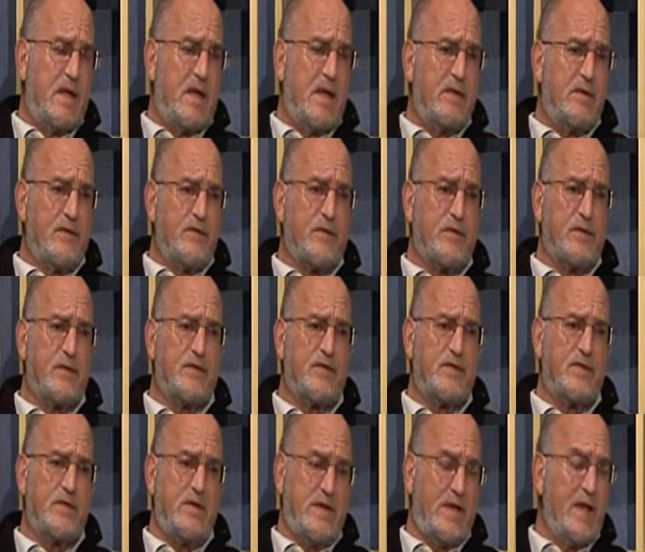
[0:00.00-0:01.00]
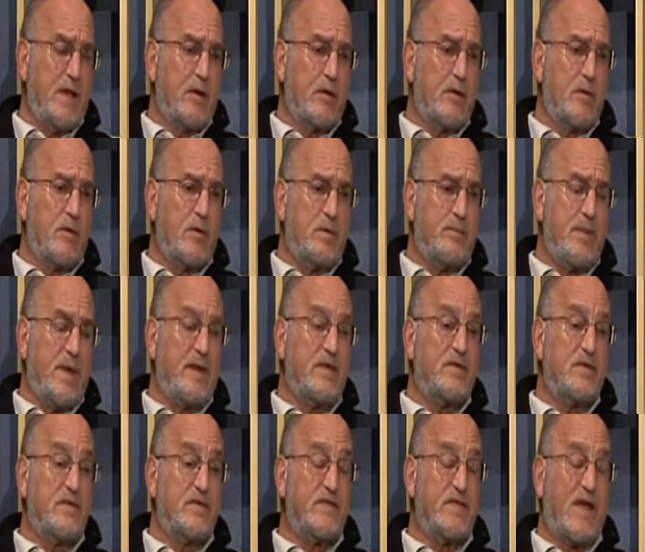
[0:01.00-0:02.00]
The first year, we
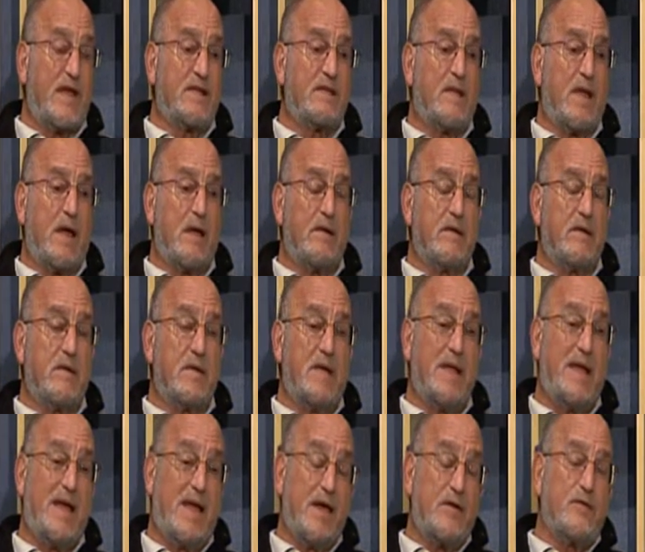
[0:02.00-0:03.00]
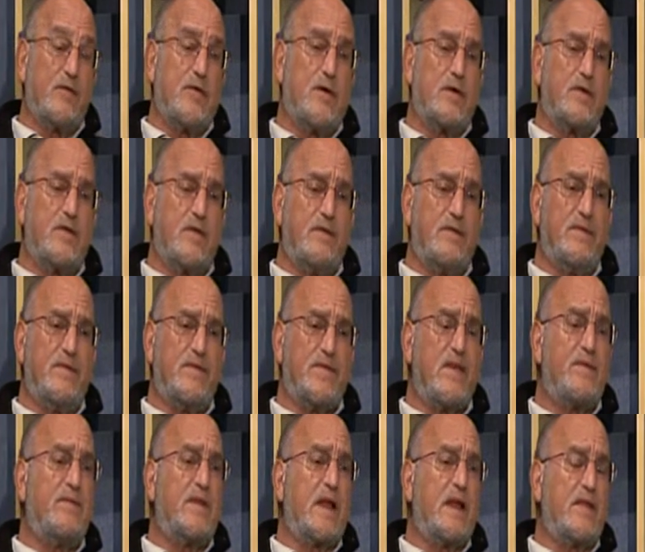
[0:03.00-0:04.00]
basically sat down, and unfortunately,
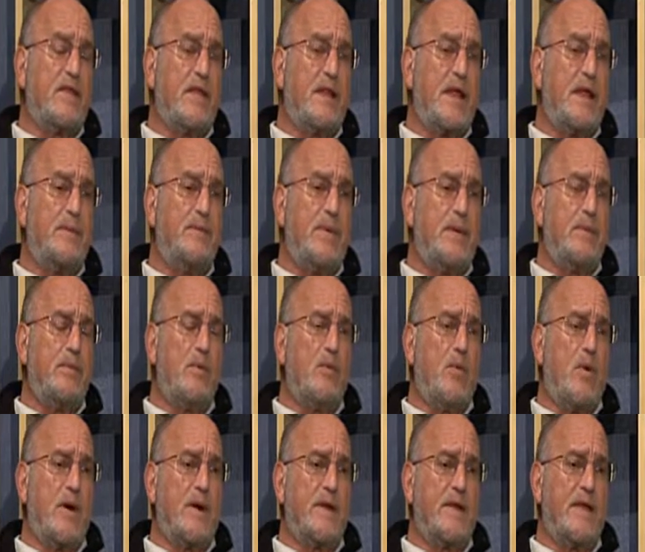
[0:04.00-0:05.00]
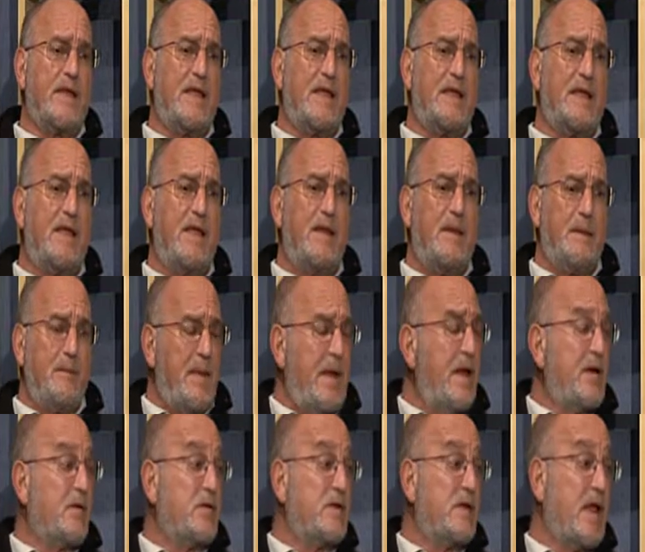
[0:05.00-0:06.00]
7 out of the 9 people wanted a
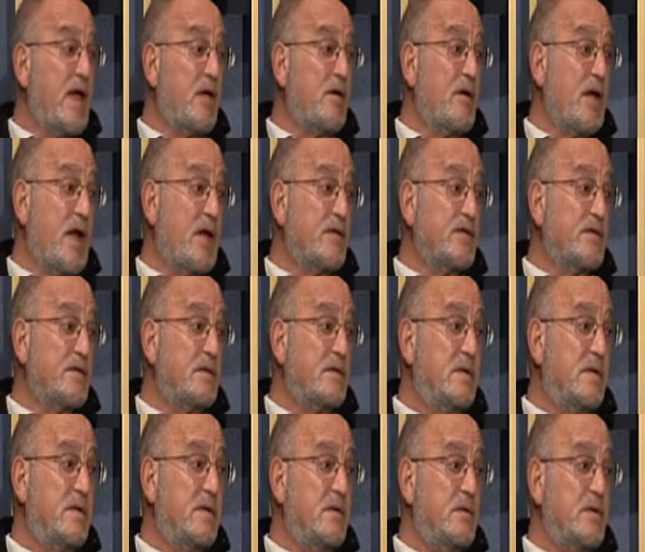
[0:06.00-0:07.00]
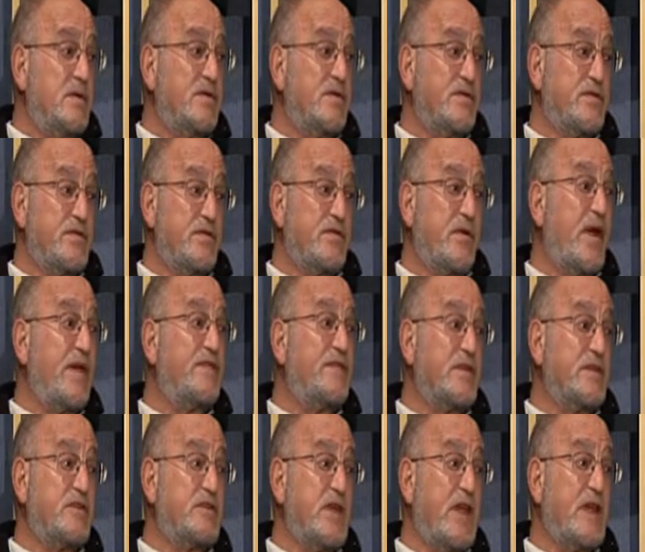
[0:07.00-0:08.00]
mayor and town council, which was a
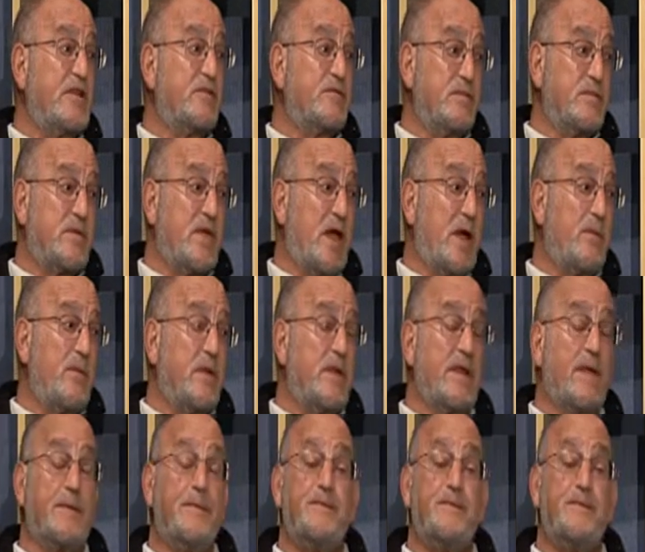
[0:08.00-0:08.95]
drastic change from town meeting.